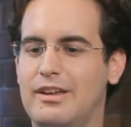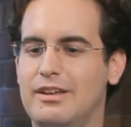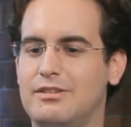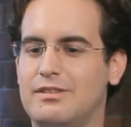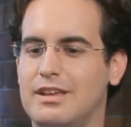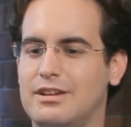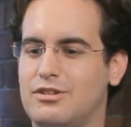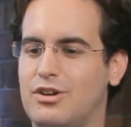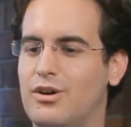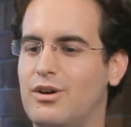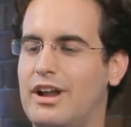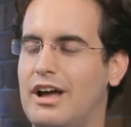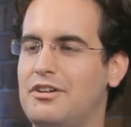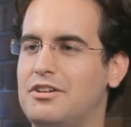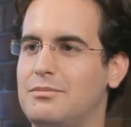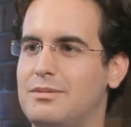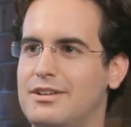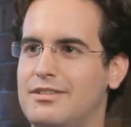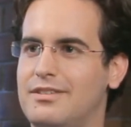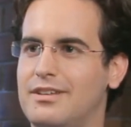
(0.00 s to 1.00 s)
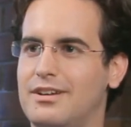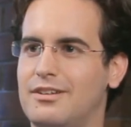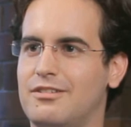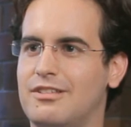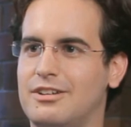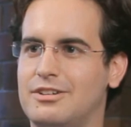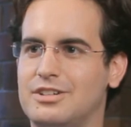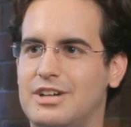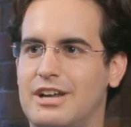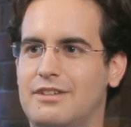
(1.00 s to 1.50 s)
they turn out to be things
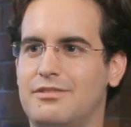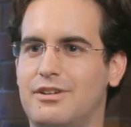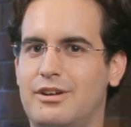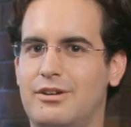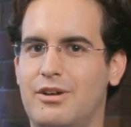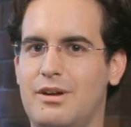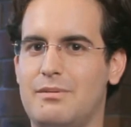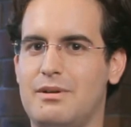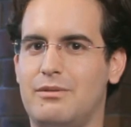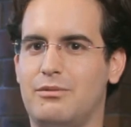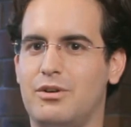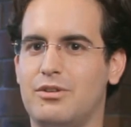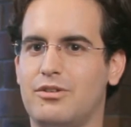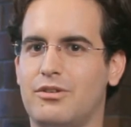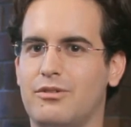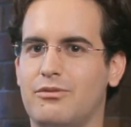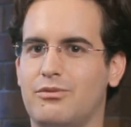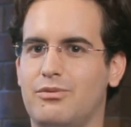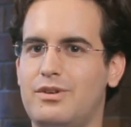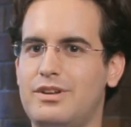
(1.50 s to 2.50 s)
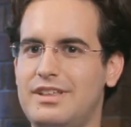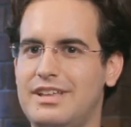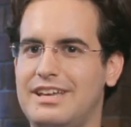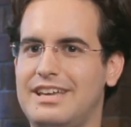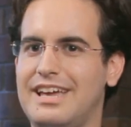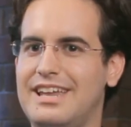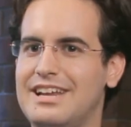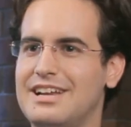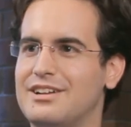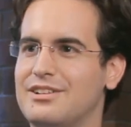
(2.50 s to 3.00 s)
that John von Neumann was really
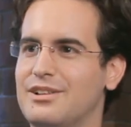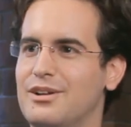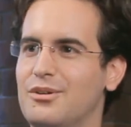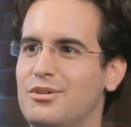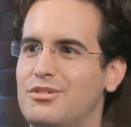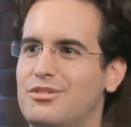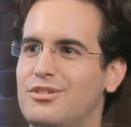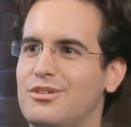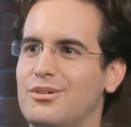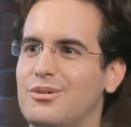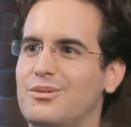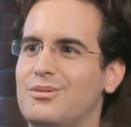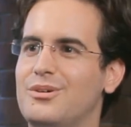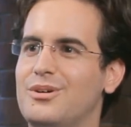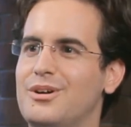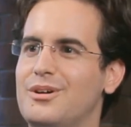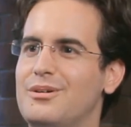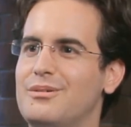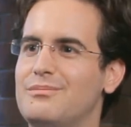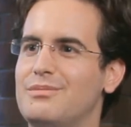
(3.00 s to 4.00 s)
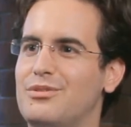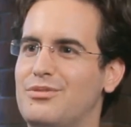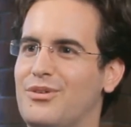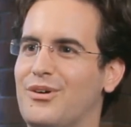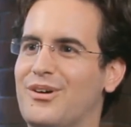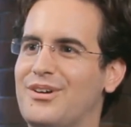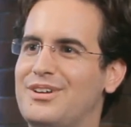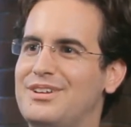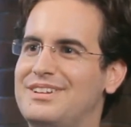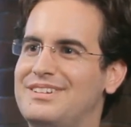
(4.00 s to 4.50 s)
getting close to
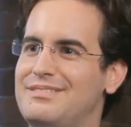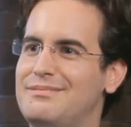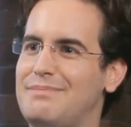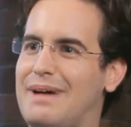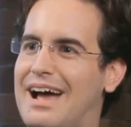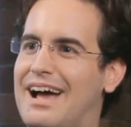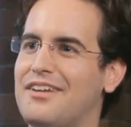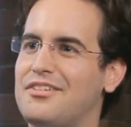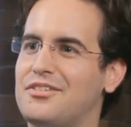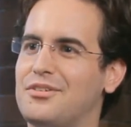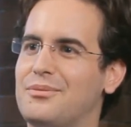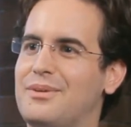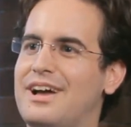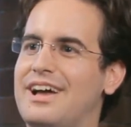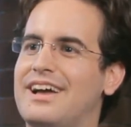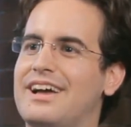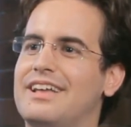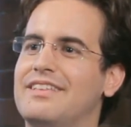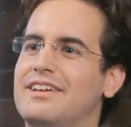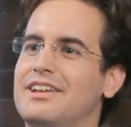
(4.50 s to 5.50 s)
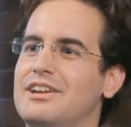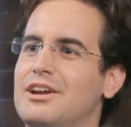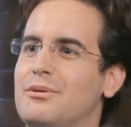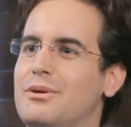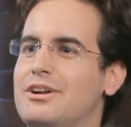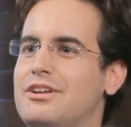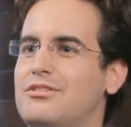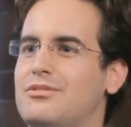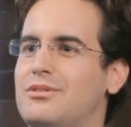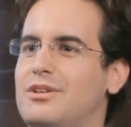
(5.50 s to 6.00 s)
before he passed away, and that no
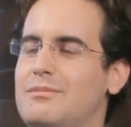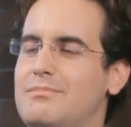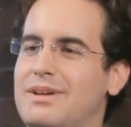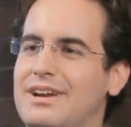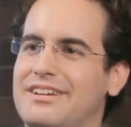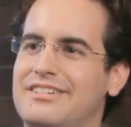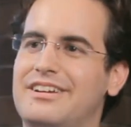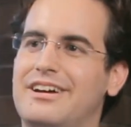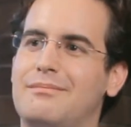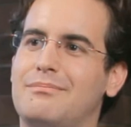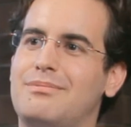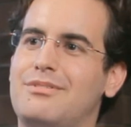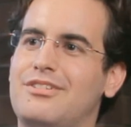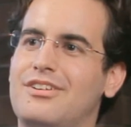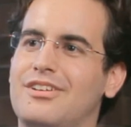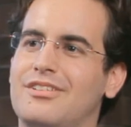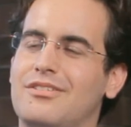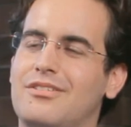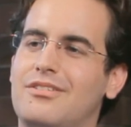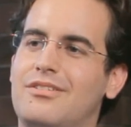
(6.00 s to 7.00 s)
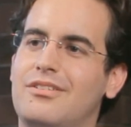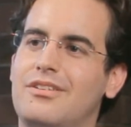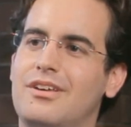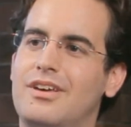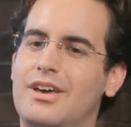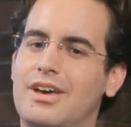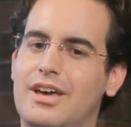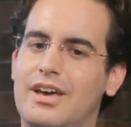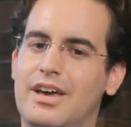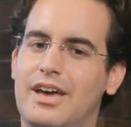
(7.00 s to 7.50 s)
one has really picked up since.
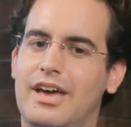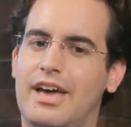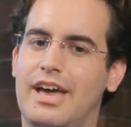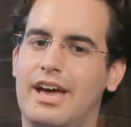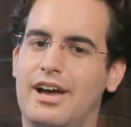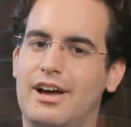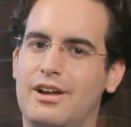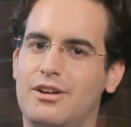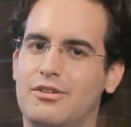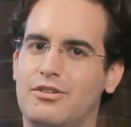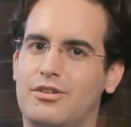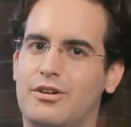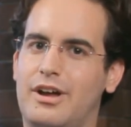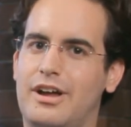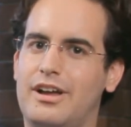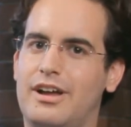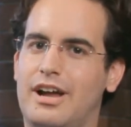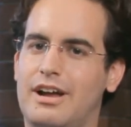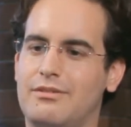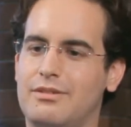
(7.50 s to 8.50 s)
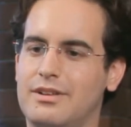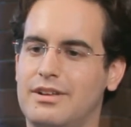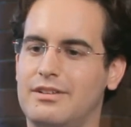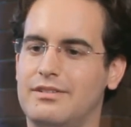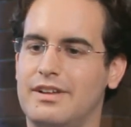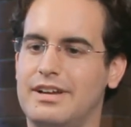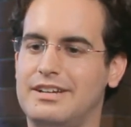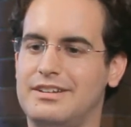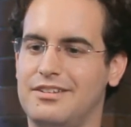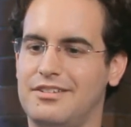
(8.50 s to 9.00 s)
And so I really
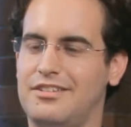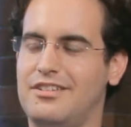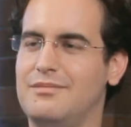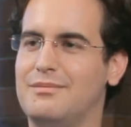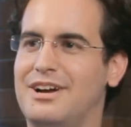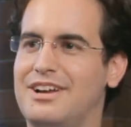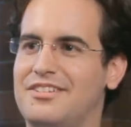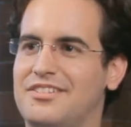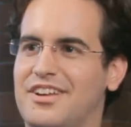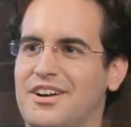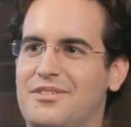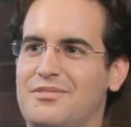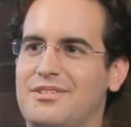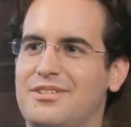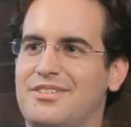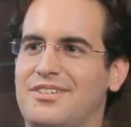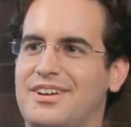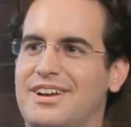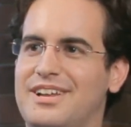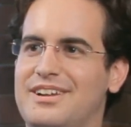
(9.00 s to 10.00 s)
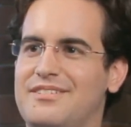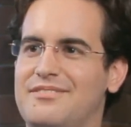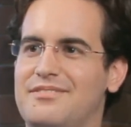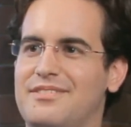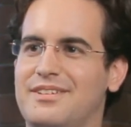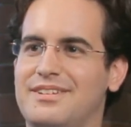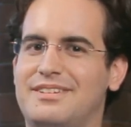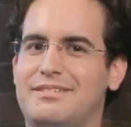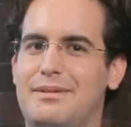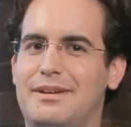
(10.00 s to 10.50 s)
like to see myself as kind of
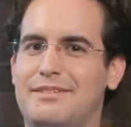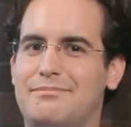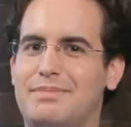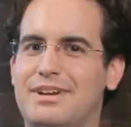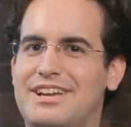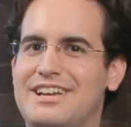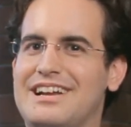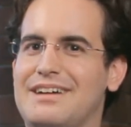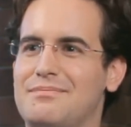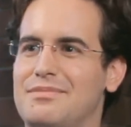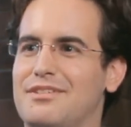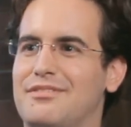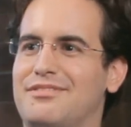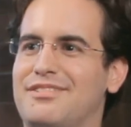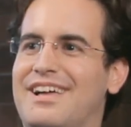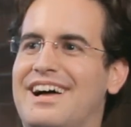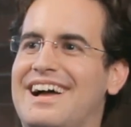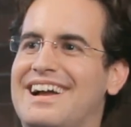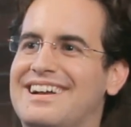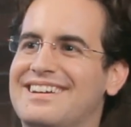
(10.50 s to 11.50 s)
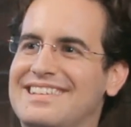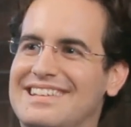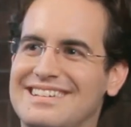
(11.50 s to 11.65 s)
the picking up the flag